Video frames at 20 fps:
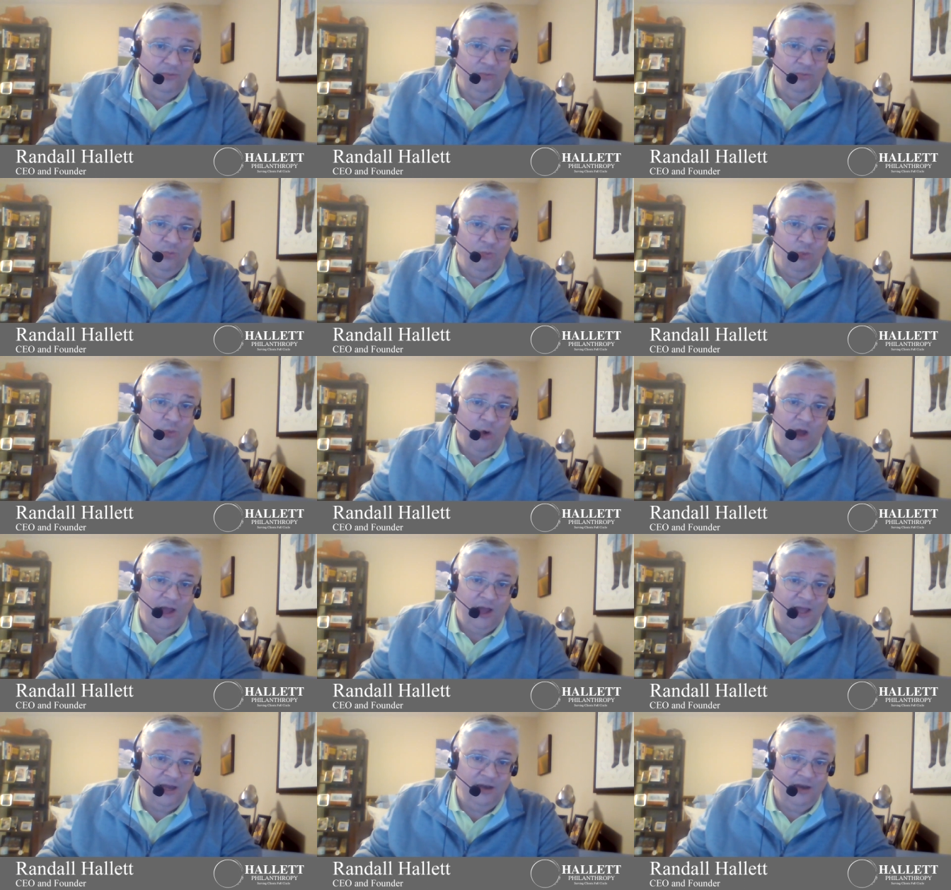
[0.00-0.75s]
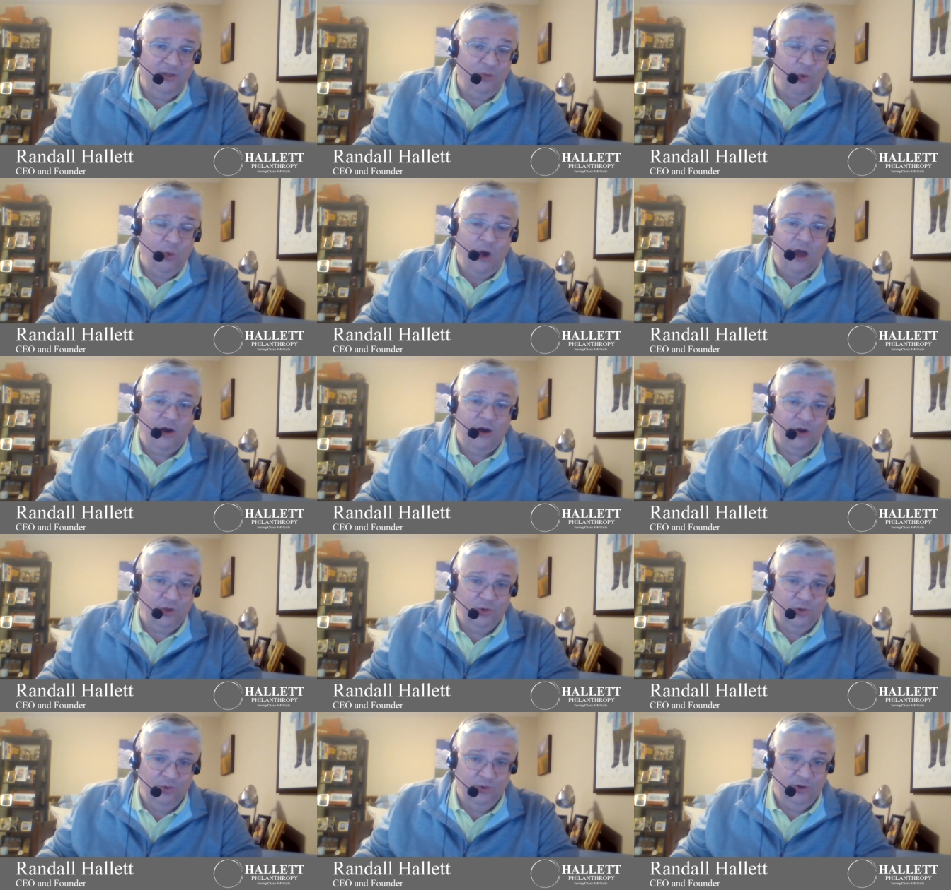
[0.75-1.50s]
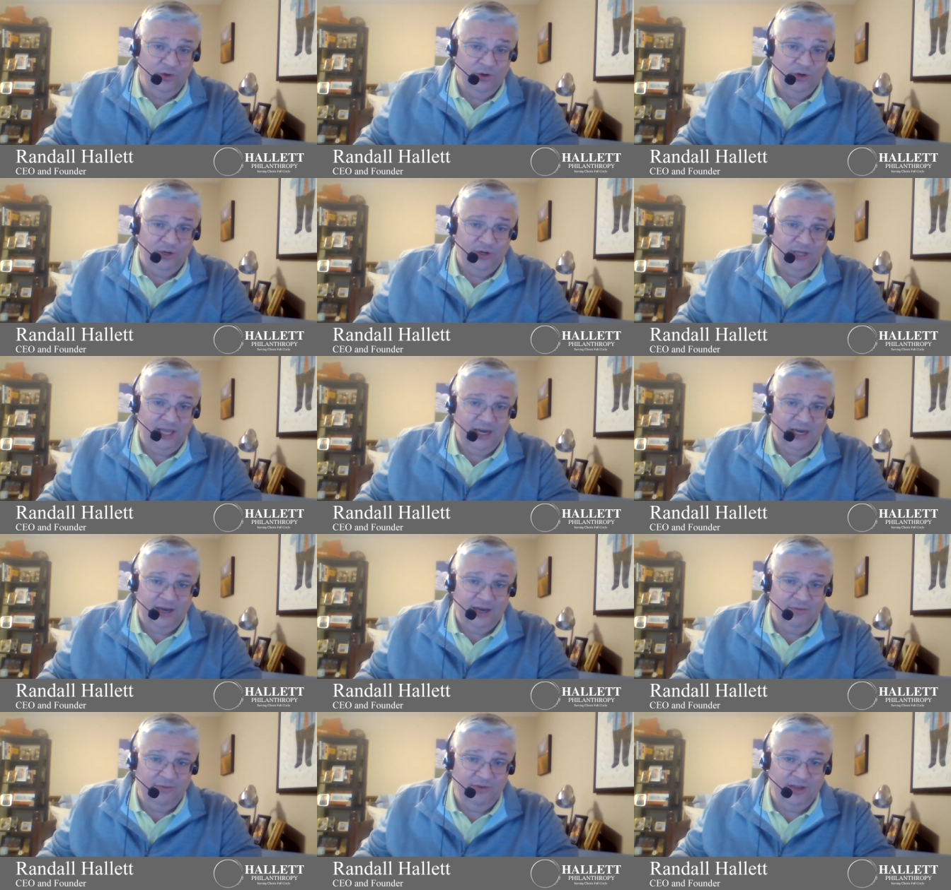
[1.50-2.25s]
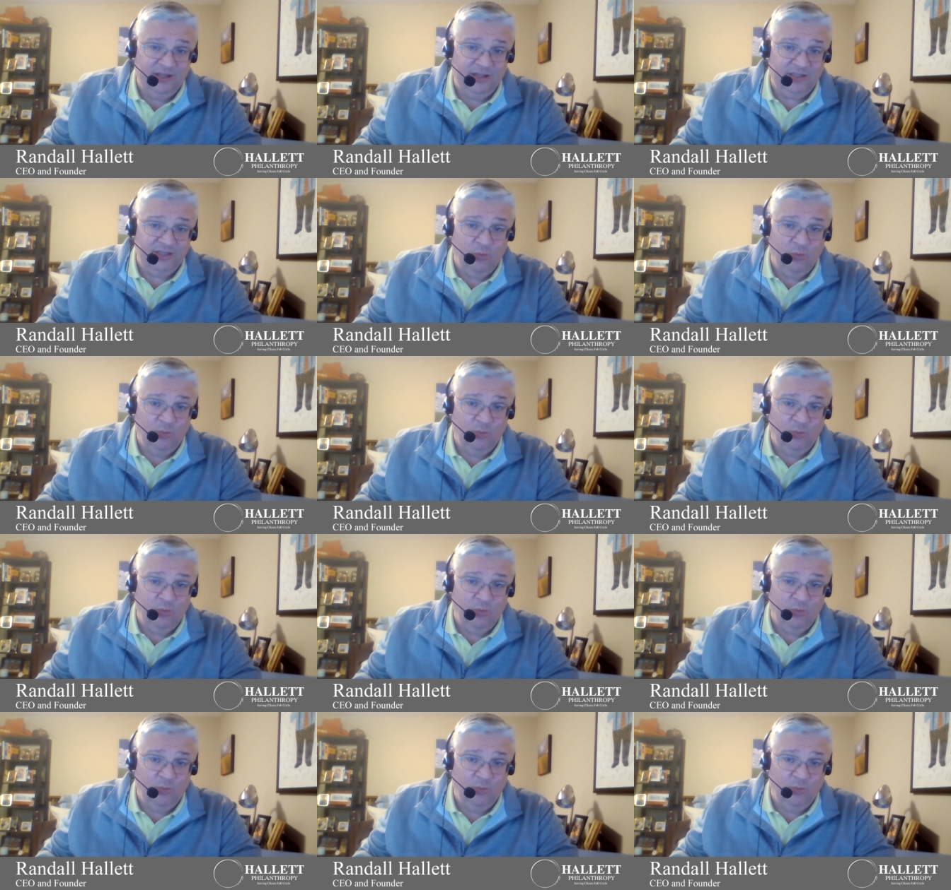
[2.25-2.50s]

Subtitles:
walk into the water cooler or getting